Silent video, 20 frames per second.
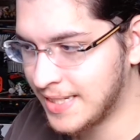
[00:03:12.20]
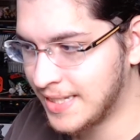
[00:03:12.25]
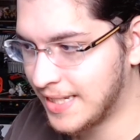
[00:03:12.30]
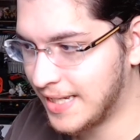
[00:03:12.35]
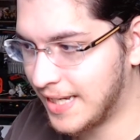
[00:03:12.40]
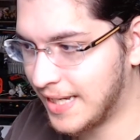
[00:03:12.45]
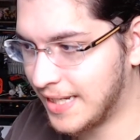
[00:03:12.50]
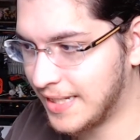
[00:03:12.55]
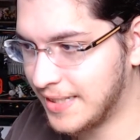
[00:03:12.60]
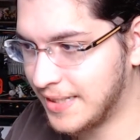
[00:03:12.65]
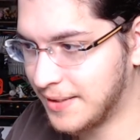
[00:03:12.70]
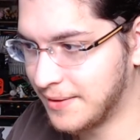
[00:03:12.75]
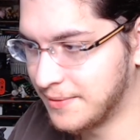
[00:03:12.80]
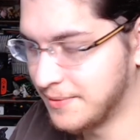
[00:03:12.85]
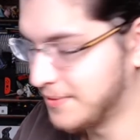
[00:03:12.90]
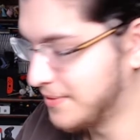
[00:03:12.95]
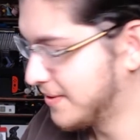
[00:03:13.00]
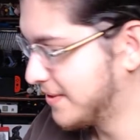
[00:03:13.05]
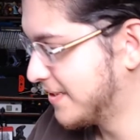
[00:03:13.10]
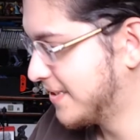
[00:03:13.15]
don't know,
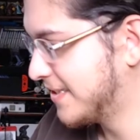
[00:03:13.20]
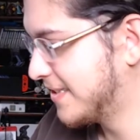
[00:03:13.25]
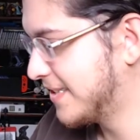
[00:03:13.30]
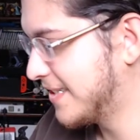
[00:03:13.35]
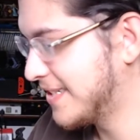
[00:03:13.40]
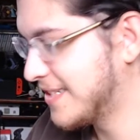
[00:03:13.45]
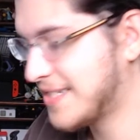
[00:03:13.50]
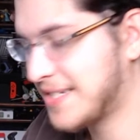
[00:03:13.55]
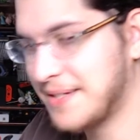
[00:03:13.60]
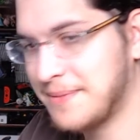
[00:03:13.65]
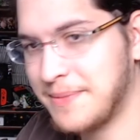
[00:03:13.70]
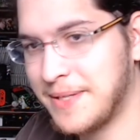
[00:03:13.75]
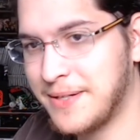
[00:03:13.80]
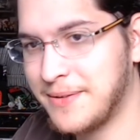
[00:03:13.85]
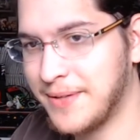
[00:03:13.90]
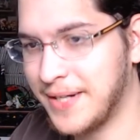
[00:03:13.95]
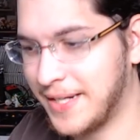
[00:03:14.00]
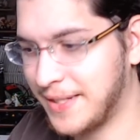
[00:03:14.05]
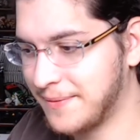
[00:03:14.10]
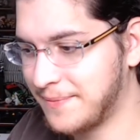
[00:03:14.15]
it's gonna be
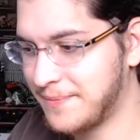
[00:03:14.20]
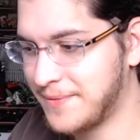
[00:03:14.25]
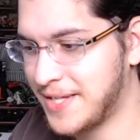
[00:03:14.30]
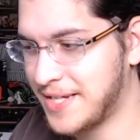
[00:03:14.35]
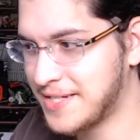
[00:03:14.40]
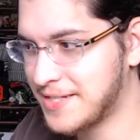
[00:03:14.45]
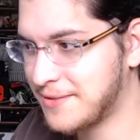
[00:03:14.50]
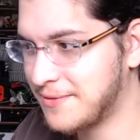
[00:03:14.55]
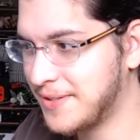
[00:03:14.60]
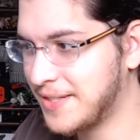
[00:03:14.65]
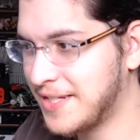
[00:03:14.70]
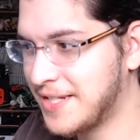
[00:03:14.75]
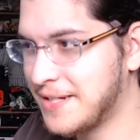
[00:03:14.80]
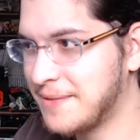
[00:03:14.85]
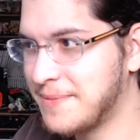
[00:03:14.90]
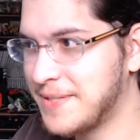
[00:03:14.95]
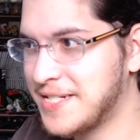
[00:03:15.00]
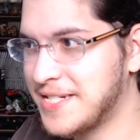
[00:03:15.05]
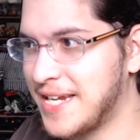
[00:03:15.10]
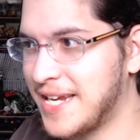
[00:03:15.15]
great. Things are really gonna
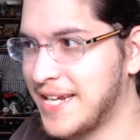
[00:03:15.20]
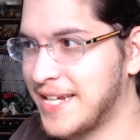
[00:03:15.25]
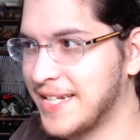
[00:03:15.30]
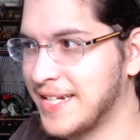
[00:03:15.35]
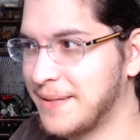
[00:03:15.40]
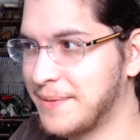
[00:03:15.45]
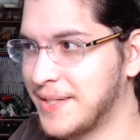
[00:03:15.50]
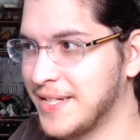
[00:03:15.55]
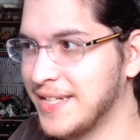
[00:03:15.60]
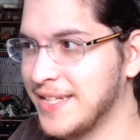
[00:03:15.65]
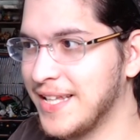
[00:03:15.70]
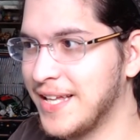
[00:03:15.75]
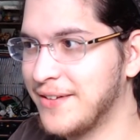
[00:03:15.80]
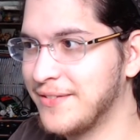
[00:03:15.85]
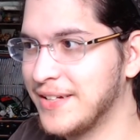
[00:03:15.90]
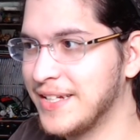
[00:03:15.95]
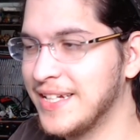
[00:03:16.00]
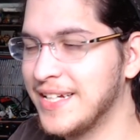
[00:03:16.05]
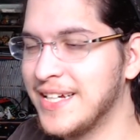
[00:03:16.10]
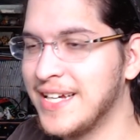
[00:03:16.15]
be shaking. I'm gonna love
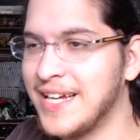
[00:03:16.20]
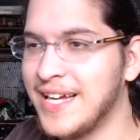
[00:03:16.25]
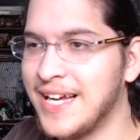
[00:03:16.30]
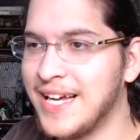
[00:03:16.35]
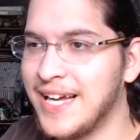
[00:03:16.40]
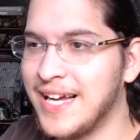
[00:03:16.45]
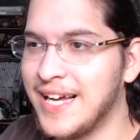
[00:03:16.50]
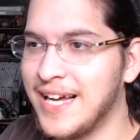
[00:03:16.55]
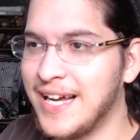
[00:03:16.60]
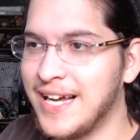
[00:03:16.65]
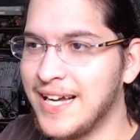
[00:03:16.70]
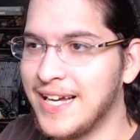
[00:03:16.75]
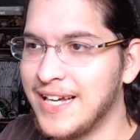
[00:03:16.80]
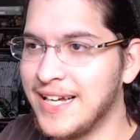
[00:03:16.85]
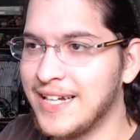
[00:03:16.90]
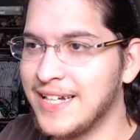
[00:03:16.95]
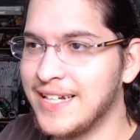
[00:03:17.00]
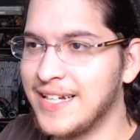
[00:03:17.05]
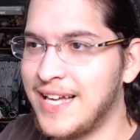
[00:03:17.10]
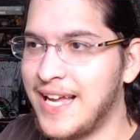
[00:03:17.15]
it.
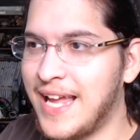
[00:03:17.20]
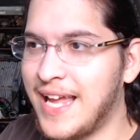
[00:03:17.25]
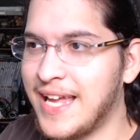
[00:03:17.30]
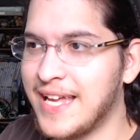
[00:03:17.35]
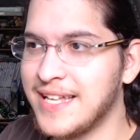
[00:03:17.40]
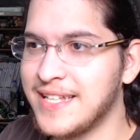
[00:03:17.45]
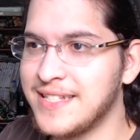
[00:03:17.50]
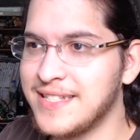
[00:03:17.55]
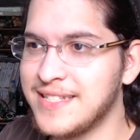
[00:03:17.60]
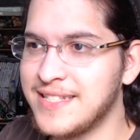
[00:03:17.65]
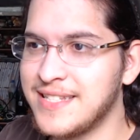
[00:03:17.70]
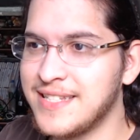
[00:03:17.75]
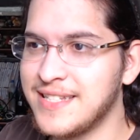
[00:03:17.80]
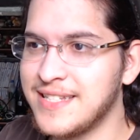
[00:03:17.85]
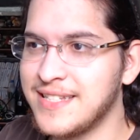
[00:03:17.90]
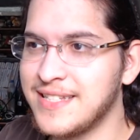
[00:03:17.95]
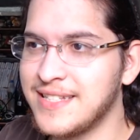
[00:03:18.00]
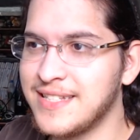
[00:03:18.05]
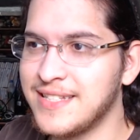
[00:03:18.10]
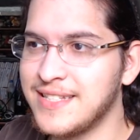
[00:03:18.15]
And
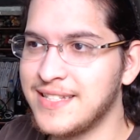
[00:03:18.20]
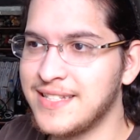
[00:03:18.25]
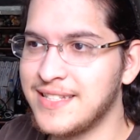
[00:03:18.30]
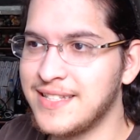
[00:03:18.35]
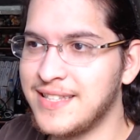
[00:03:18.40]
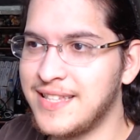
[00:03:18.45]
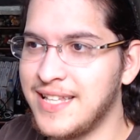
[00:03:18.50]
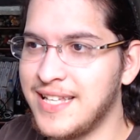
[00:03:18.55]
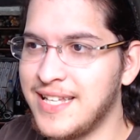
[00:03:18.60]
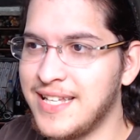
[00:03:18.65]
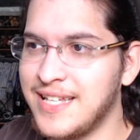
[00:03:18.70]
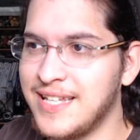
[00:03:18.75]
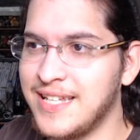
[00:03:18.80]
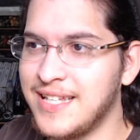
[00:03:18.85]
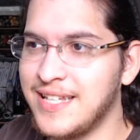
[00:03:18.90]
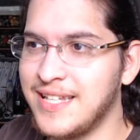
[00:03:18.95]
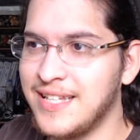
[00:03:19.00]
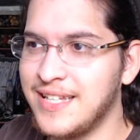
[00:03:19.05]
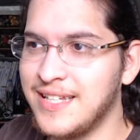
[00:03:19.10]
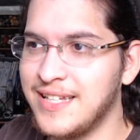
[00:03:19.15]

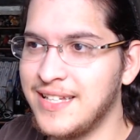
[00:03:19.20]
the